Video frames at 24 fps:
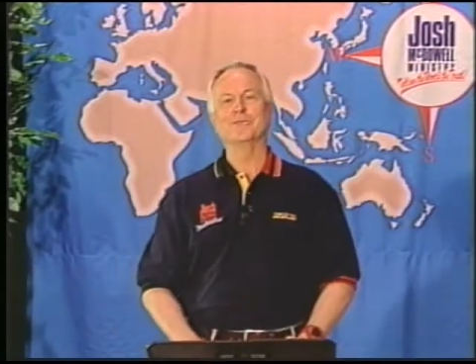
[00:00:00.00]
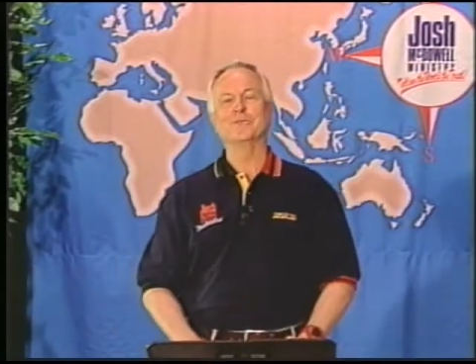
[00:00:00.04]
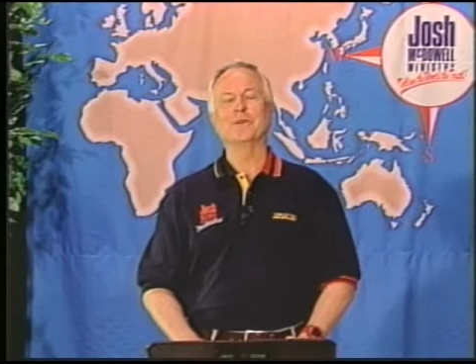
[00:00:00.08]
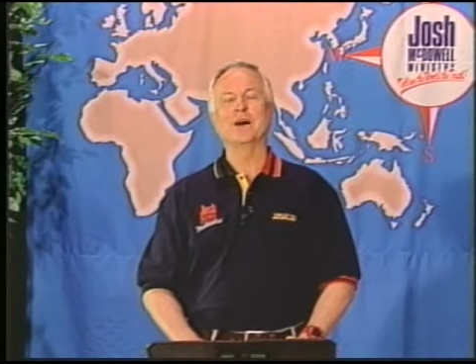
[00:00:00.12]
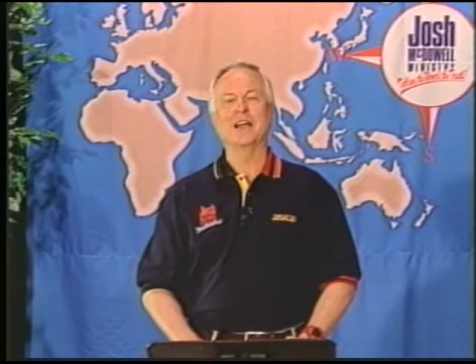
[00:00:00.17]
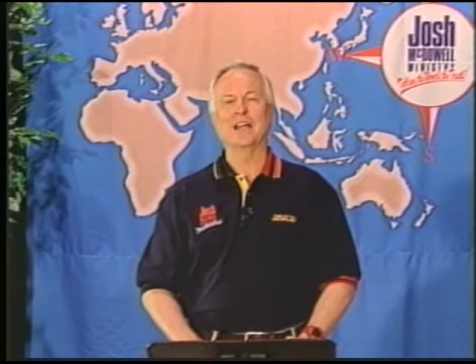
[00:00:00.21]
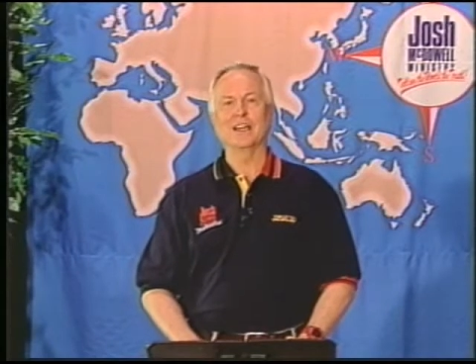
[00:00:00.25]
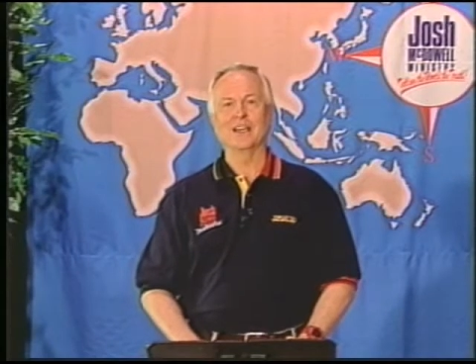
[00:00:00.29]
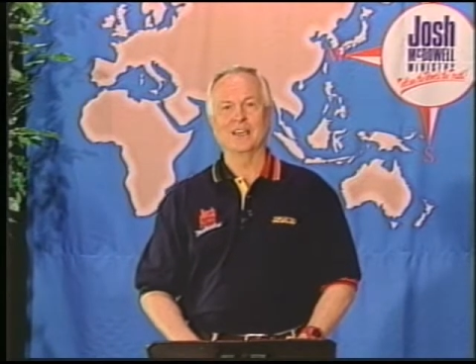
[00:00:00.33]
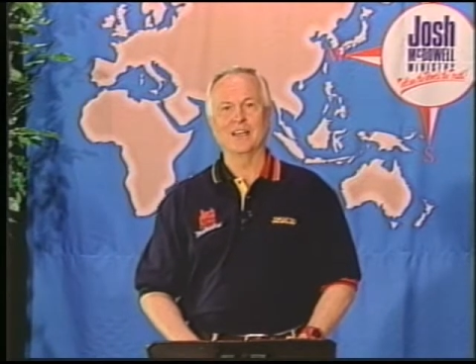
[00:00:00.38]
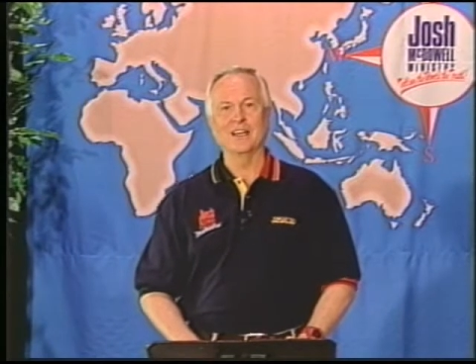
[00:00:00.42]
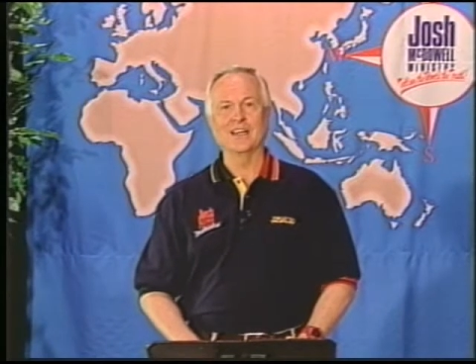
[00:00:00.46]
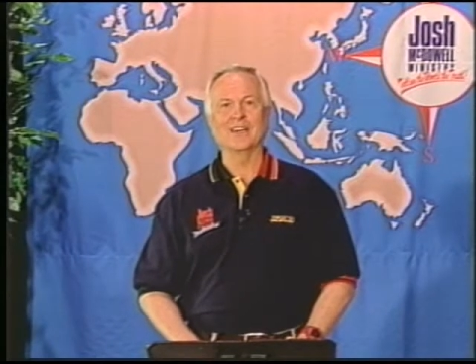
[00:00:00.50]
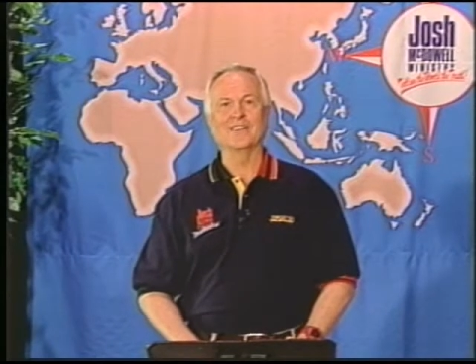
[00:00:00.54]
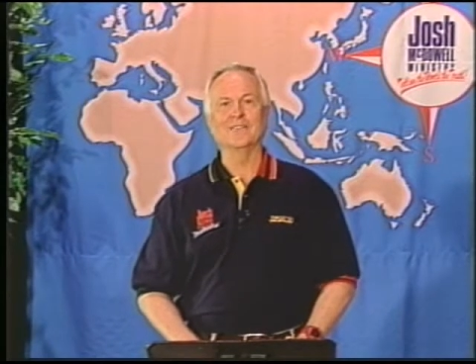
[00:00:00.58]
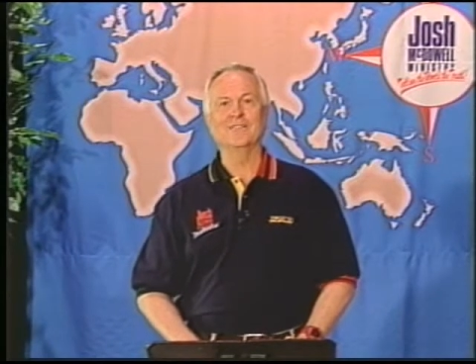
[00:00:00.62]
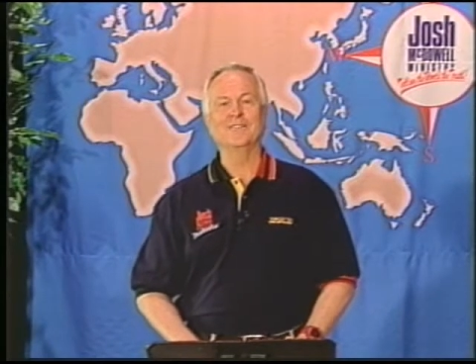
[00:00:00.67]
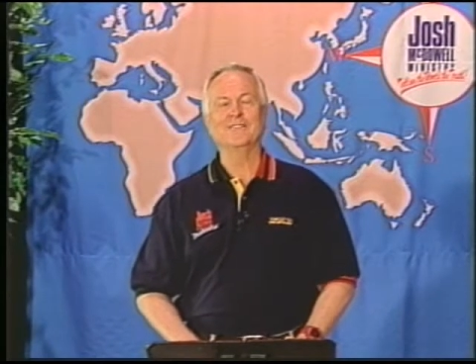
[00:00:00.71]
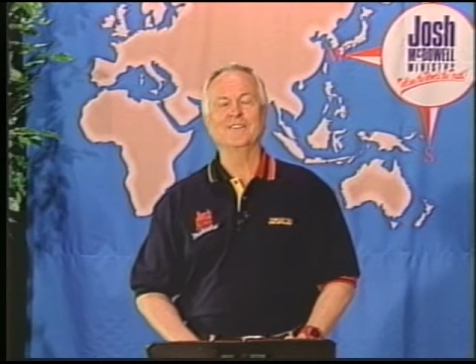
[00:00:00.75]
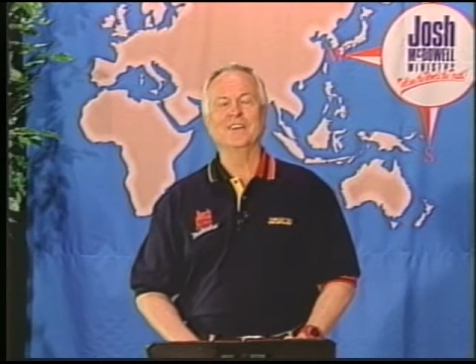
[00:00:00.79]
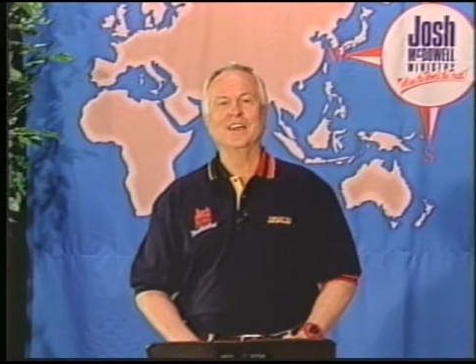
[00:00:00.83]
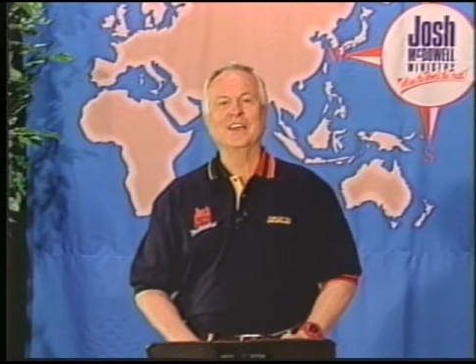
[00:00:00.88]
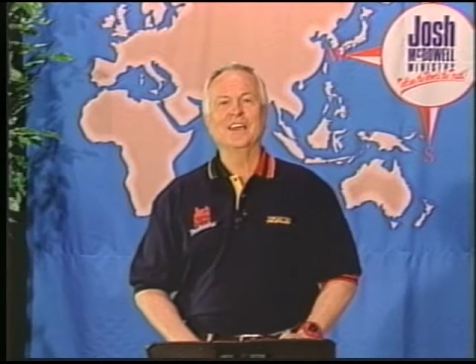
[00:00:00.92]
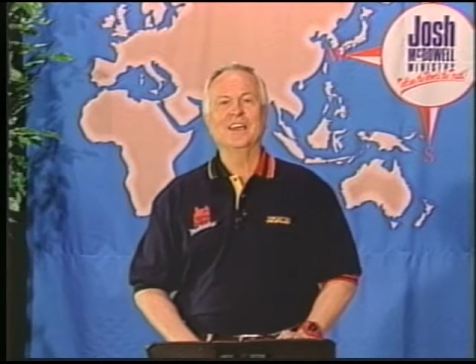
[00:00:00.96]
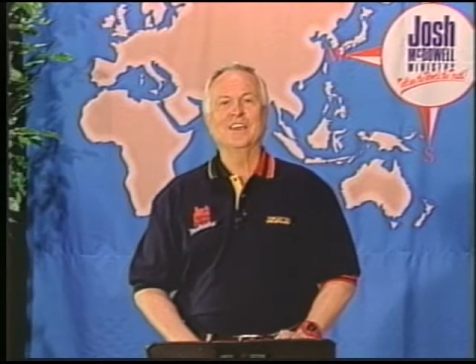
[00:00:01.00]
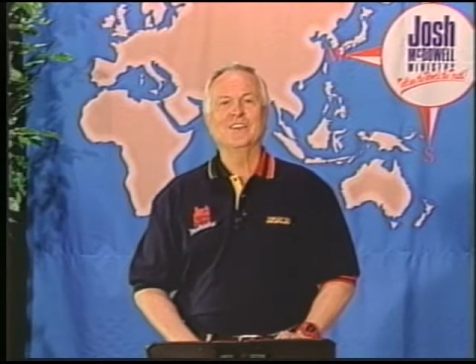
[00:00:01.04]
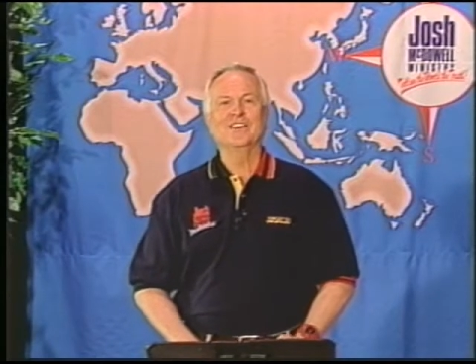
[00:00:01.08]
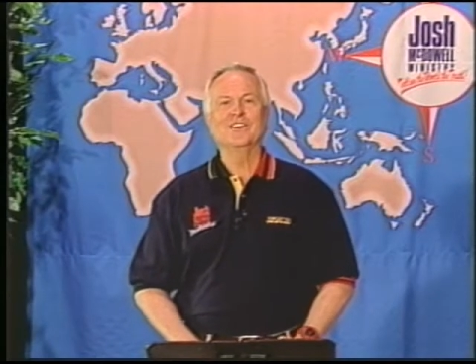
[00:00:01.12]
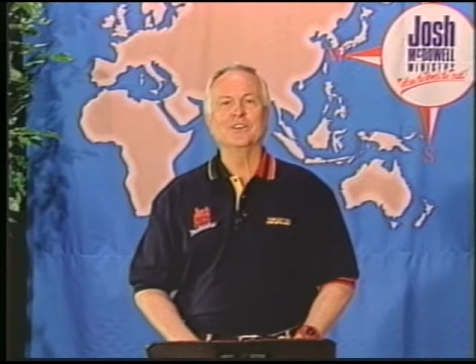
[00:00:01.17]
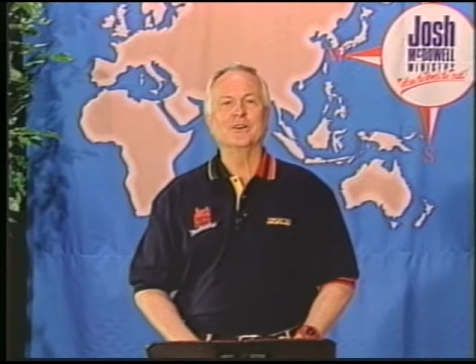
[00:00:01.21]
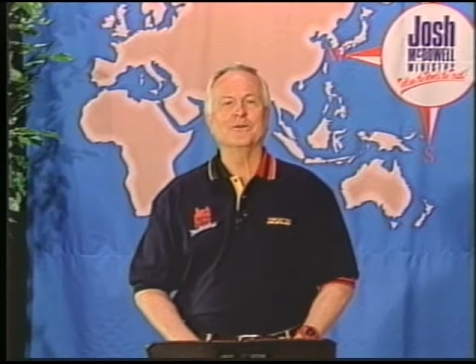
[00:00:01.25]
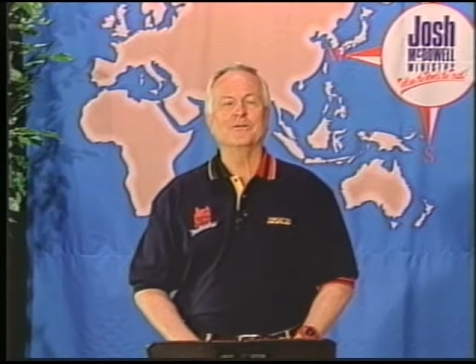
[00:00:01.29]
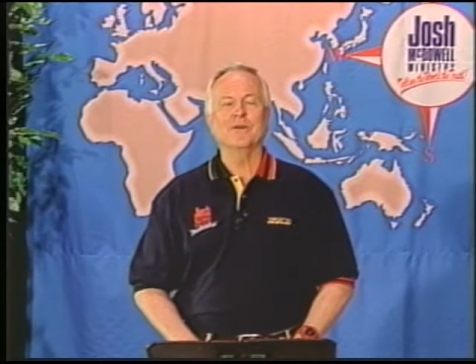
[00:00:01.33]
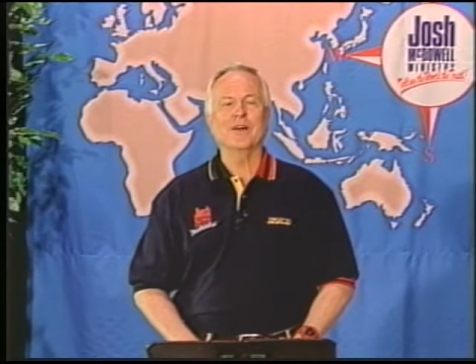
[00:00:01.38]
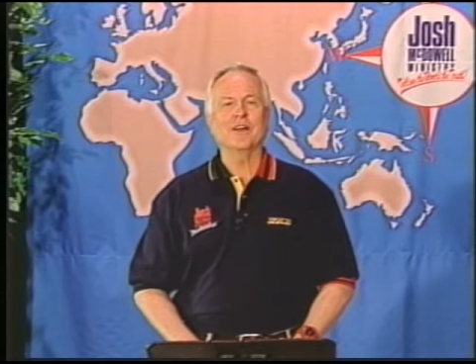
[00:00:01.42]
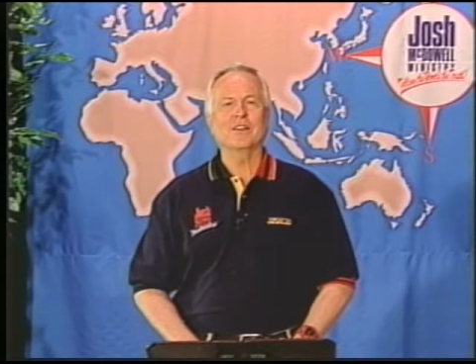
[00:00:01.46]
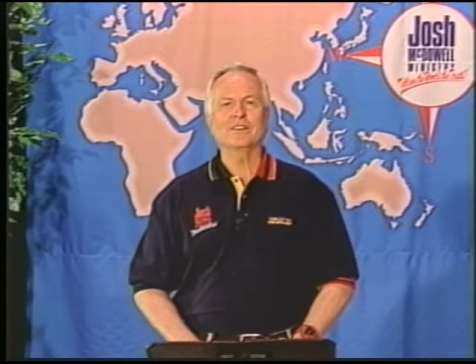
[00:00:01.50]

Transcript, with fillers: my life to,